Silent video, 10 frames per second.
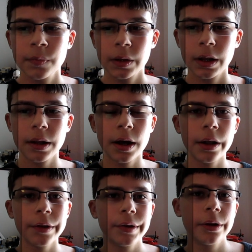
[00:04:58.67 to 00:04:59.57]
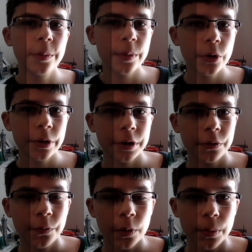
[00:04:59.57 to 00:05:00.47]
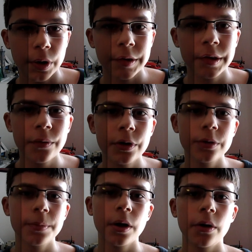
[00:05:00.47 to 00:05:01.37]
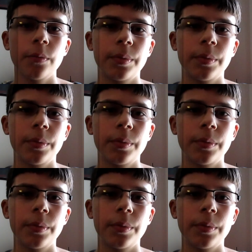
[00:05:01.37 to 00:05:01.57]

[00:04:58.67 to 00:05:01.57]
Now that's a little bit more than the 4.7 inch model,